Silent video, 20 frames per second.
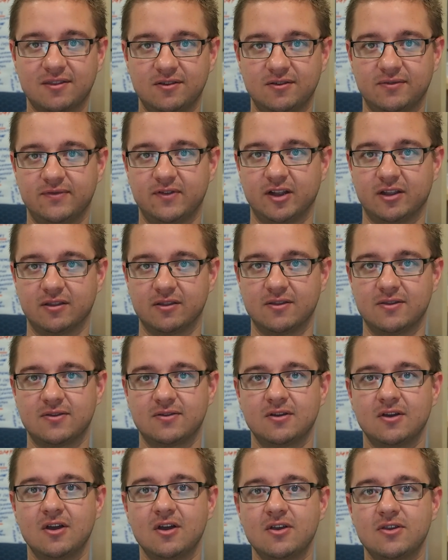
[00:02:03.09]
defense,
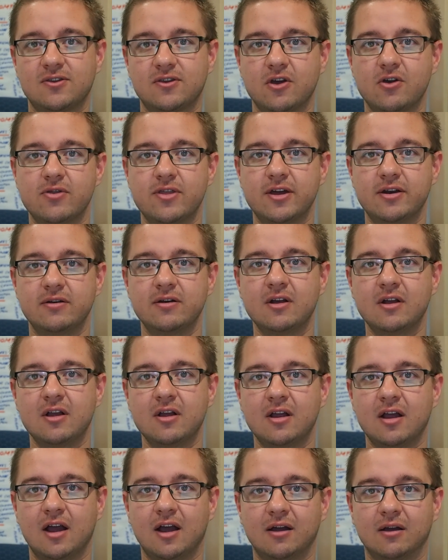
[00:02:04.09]
so that
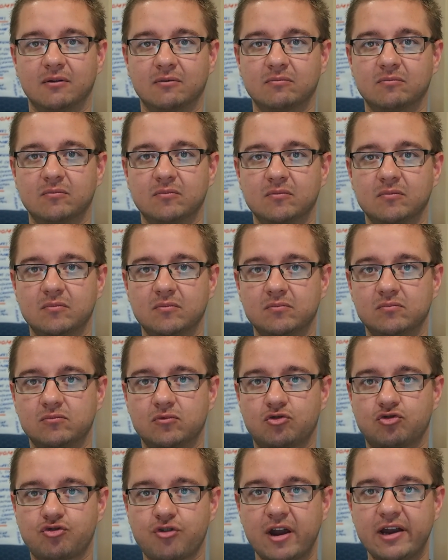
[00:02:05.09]

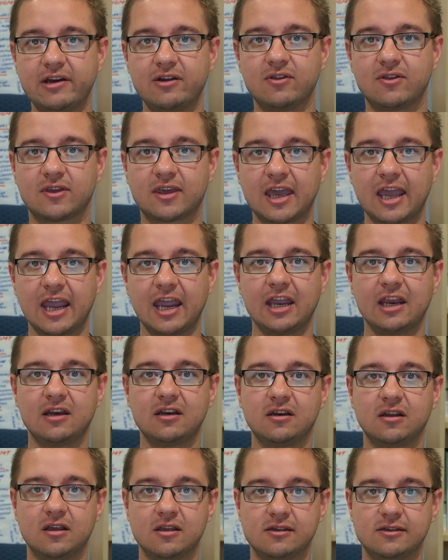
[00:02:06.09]
traders
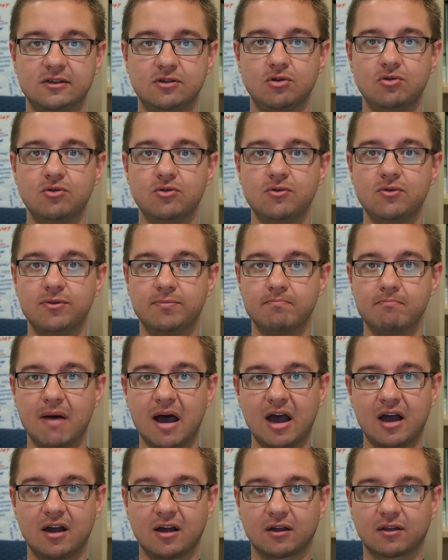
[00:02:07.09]
can use
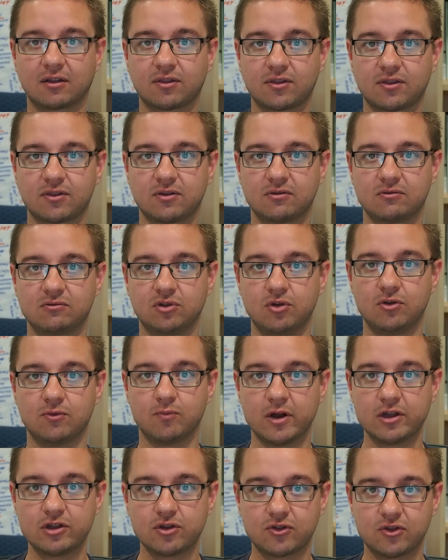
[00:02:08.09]

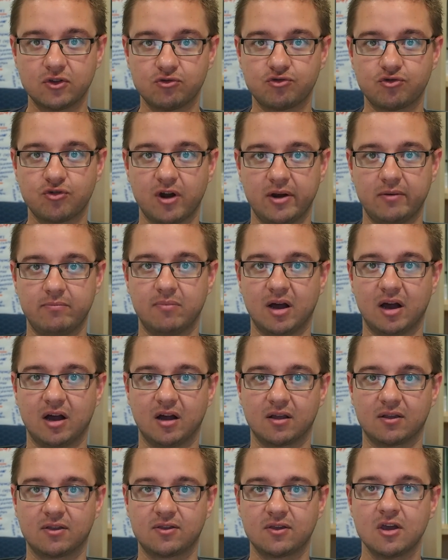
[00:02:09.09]
registered
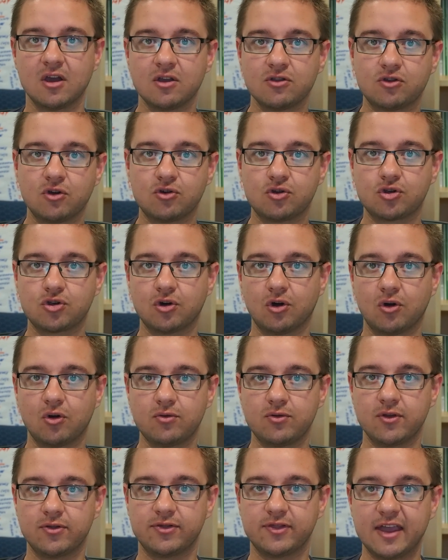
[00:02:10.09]
trademarks to show
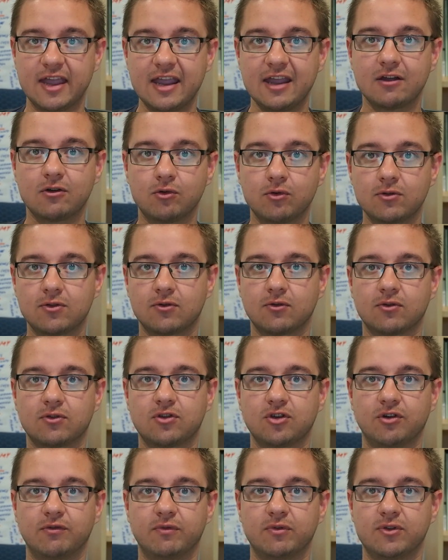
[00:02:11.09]
that their goods or
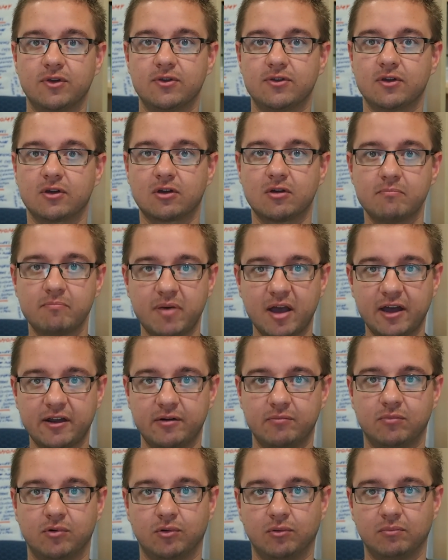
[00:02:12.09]
services are
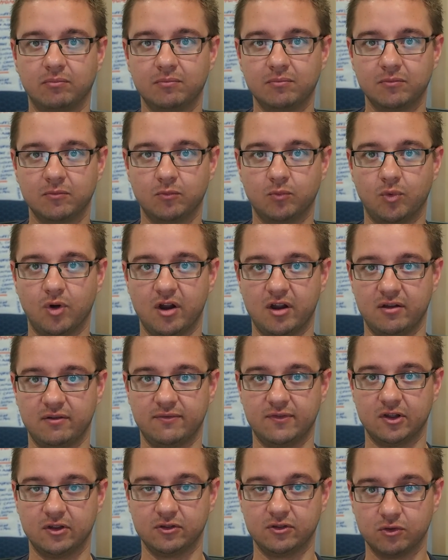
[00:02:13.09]
compatible
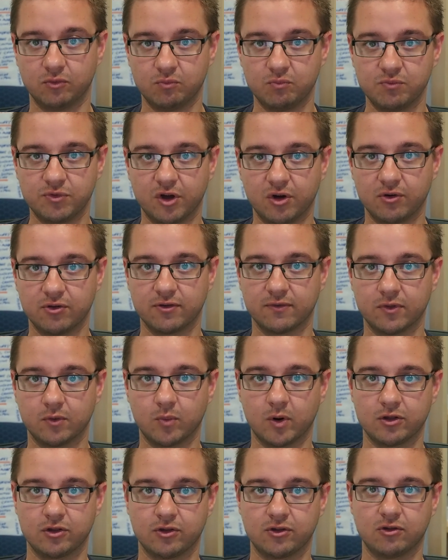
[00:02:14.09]
with those of the
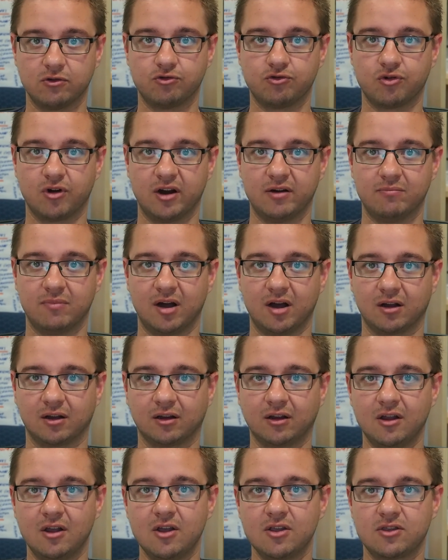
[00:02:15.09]
registered trademark.
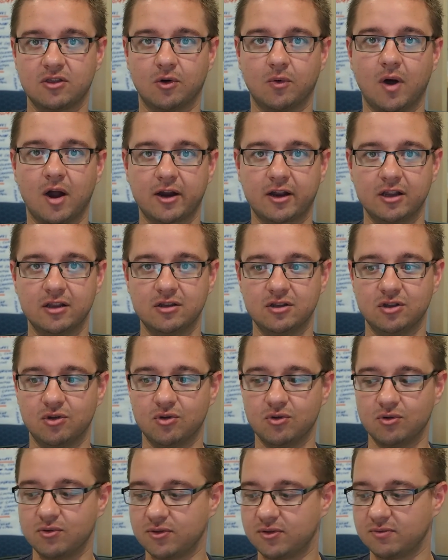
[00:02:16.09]
So I can
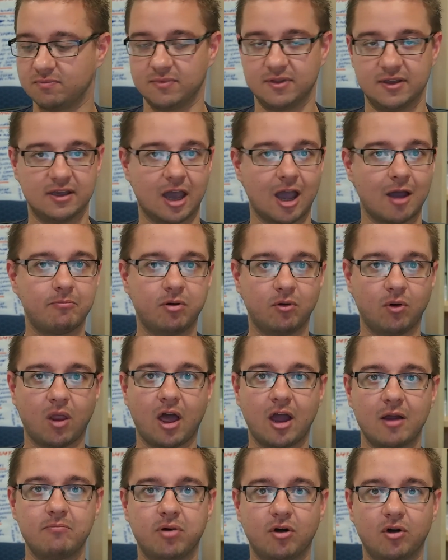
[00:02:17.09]
use the Apple
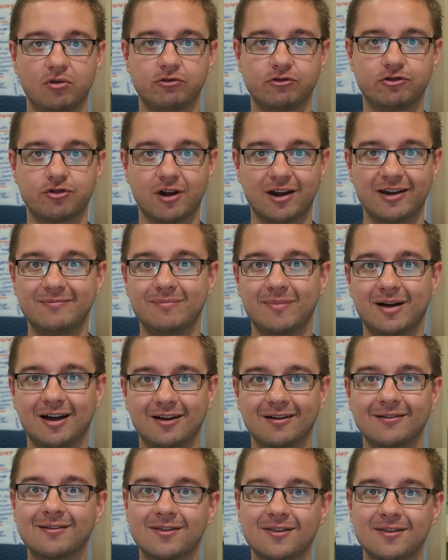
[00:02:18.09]
iPod
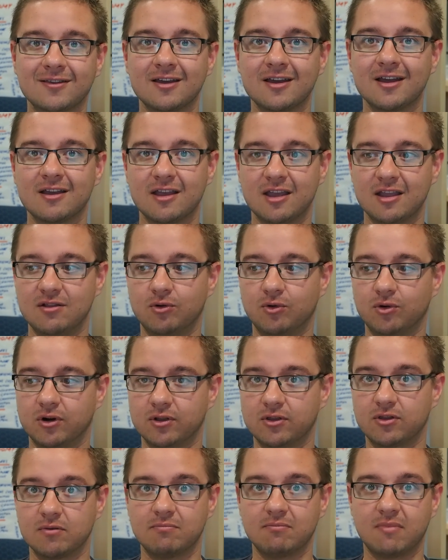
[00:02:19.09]
trademarks in order
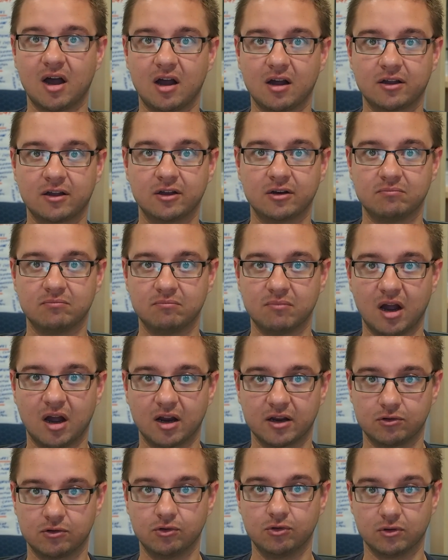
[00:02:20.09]
to market my
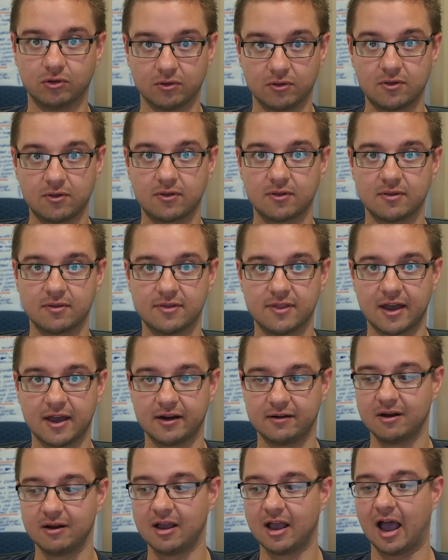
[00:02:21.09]
goods
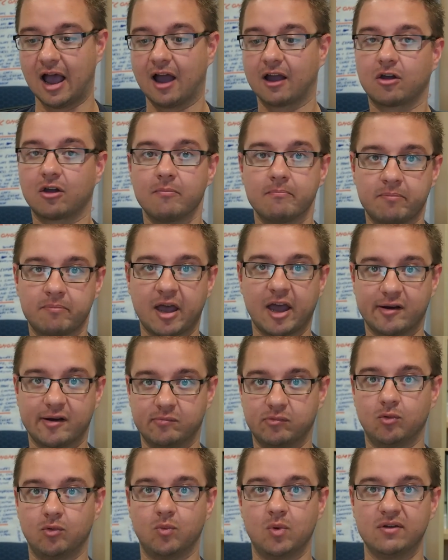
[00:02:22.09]
that are
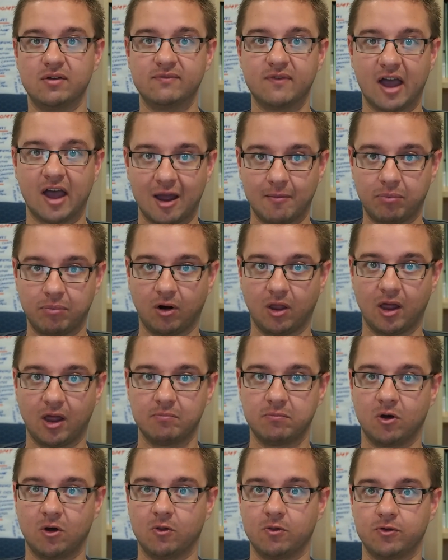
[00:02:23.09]
compatible with Apple
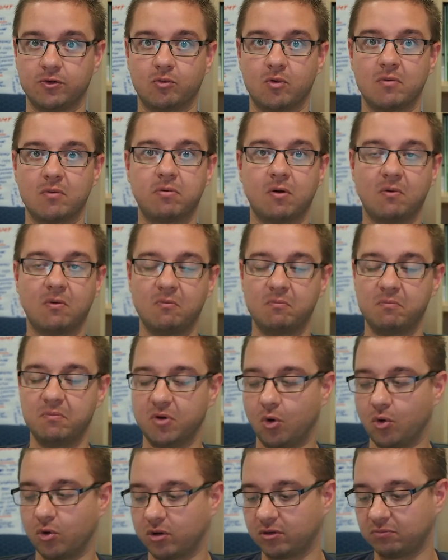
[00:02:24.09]
iPods,
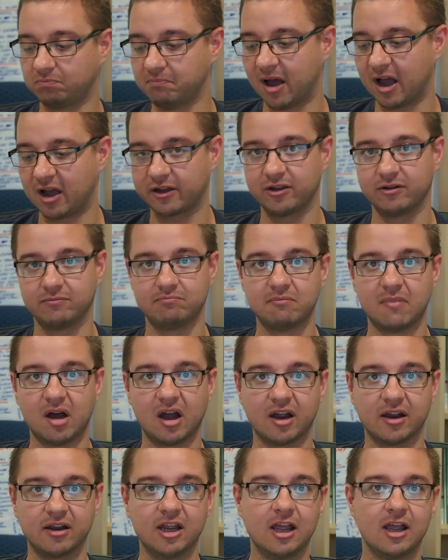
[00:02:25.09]
or market
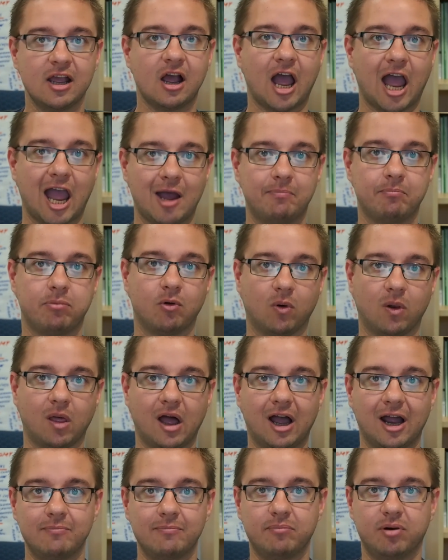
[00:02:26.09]
my Apple
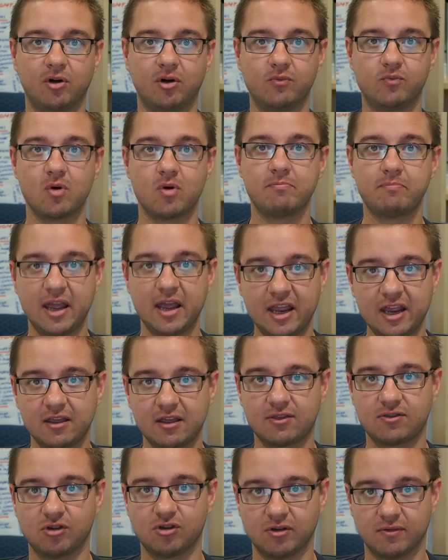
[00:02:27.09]
iPod repair
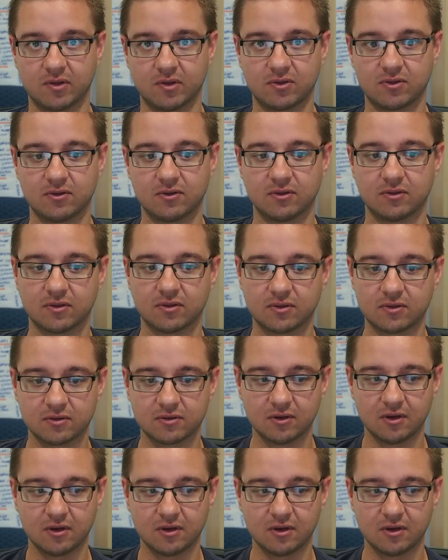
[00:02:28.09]
services,